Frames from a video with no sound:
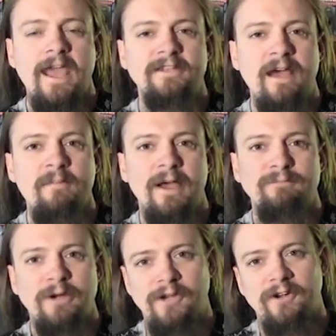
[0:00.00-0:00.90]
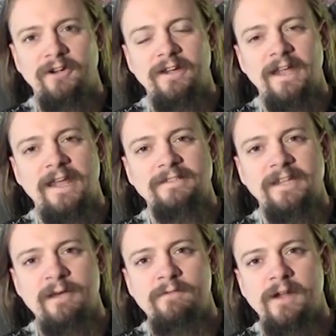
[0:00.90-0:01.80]
Diamondback Predator, and
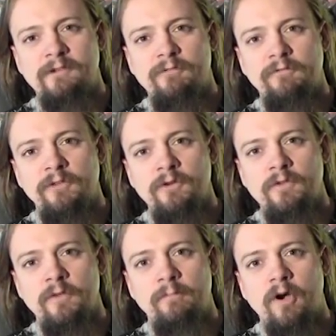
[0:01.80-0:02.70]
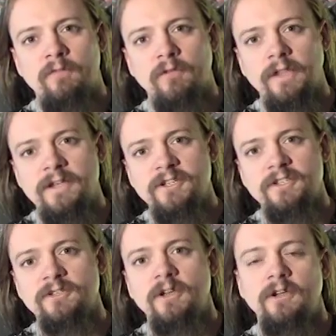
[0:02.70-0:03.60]
today we've got a review of the Marvel
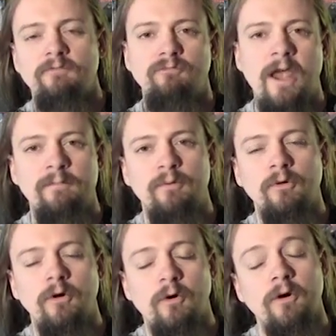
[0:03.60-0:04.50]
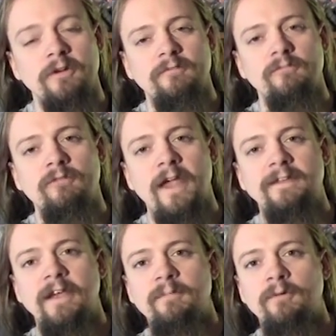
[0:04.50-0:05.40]
Legends Deadpool, or
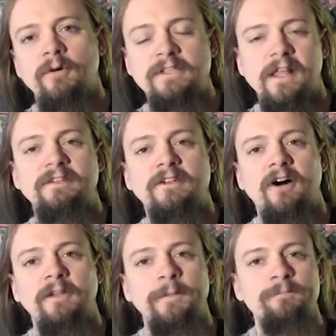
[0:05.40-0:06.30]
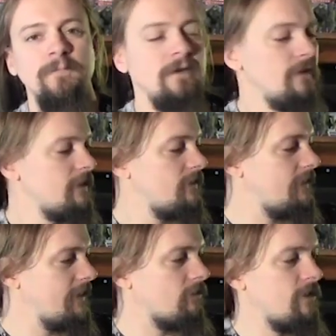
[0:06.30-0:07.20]
Red Deadpool as I like to call him.
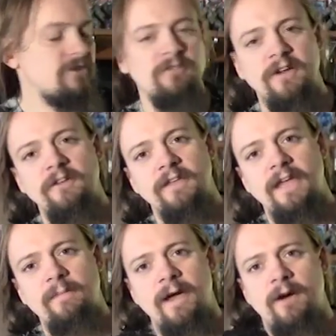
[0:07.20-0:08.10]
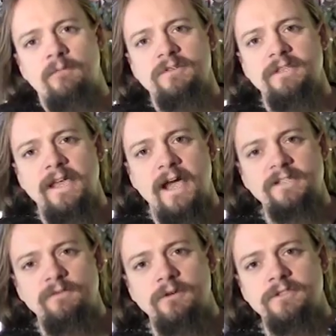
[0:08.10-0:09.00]
The original figure that came out was the
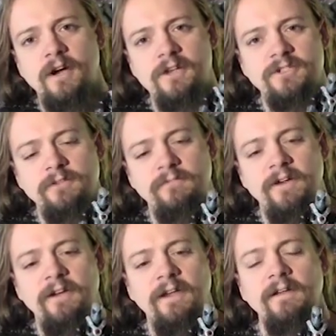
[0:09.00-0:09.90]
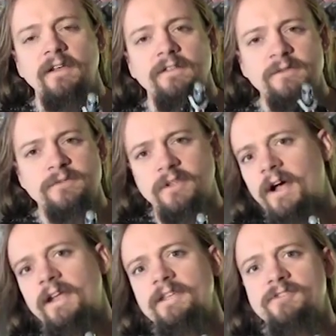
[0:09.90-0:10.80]
X-Force costume variant. This one's a
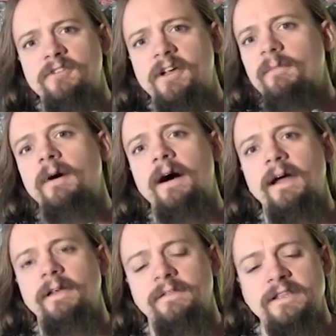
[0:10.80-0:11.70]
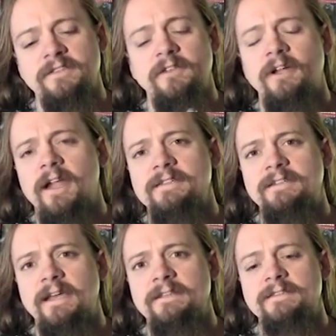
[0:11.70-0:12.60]
lot easier to come by, at least in the United
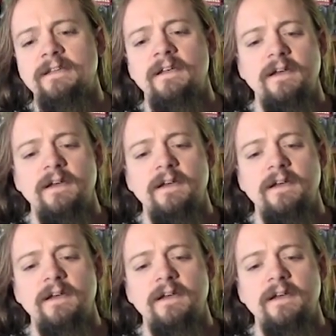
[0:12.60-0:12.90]
States.